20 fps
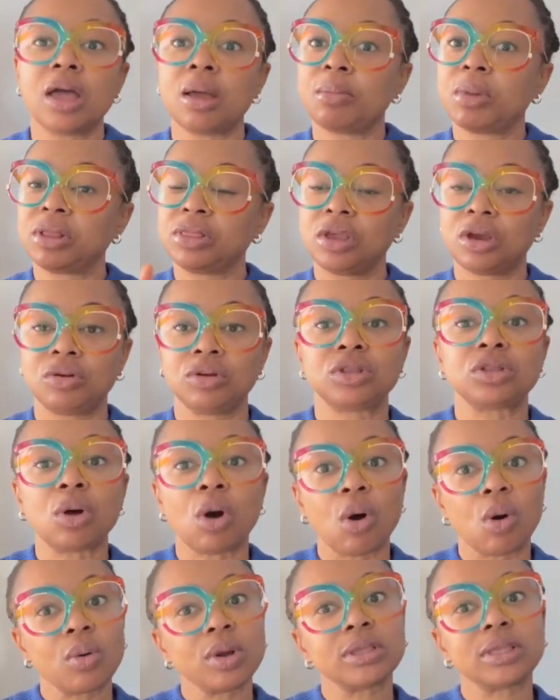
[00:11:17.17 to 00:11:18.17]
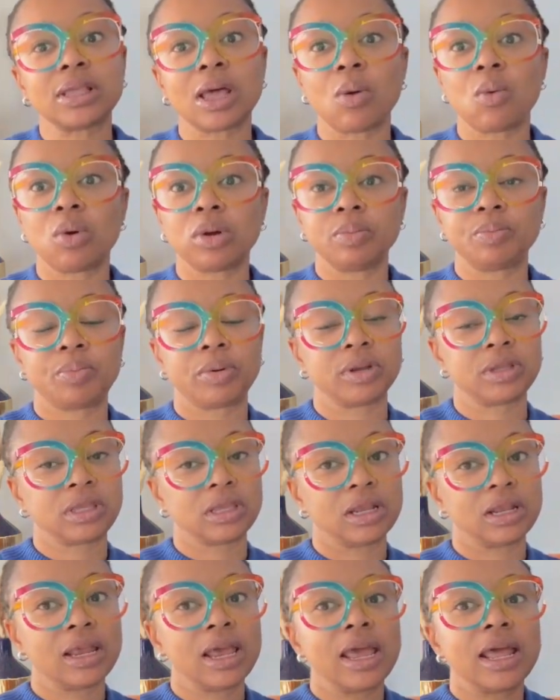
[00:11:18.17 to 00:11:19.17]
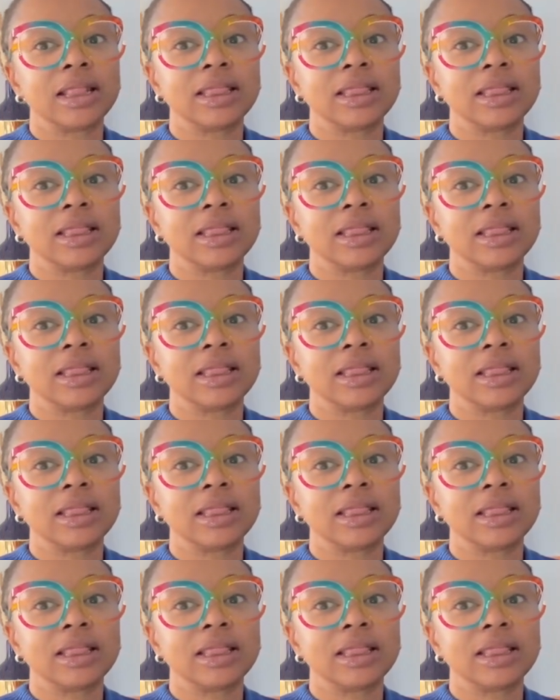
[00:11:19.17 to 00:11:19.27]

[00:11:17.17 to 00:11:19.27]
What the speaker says: but there is always that one person